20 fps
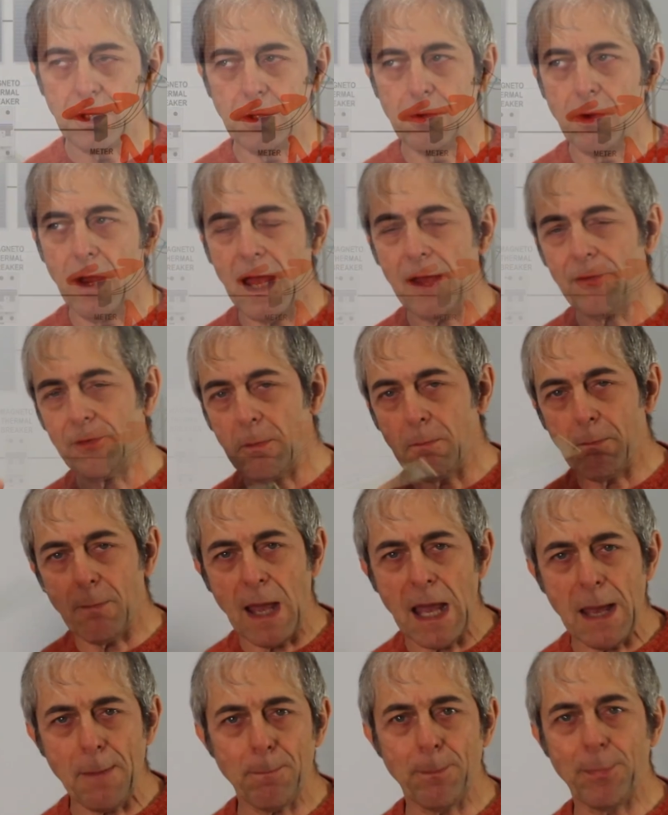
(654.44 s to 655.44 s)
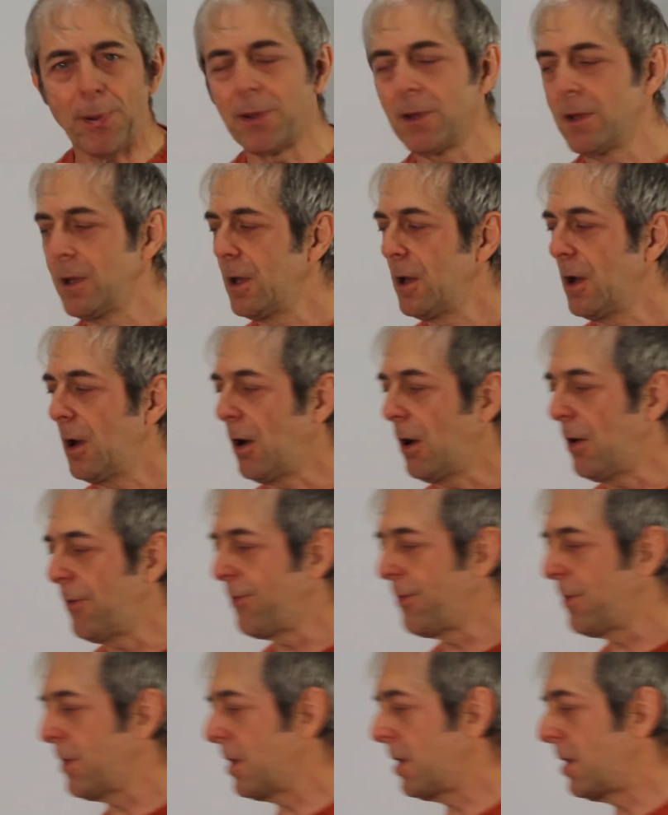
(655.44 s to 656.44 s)
you have a map
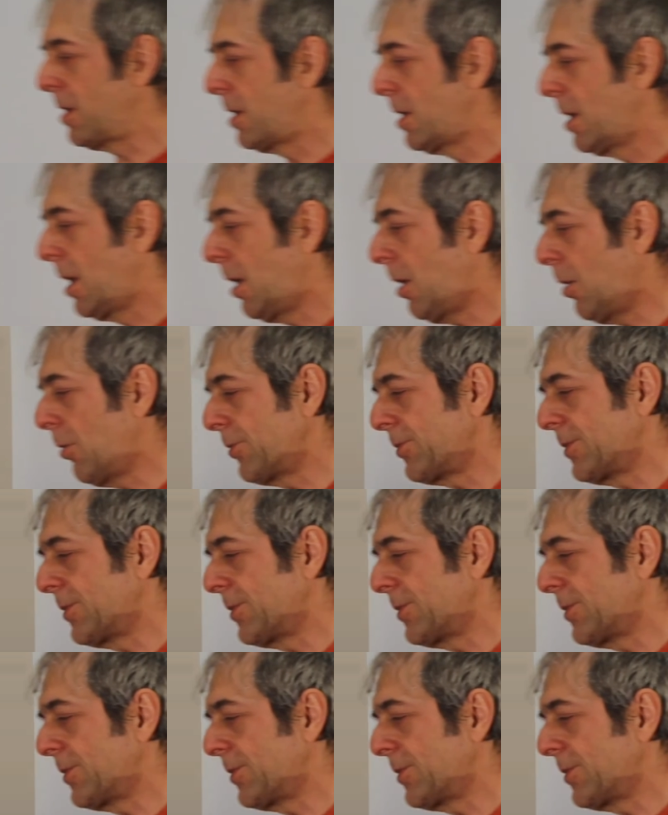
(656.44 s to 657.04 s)
of how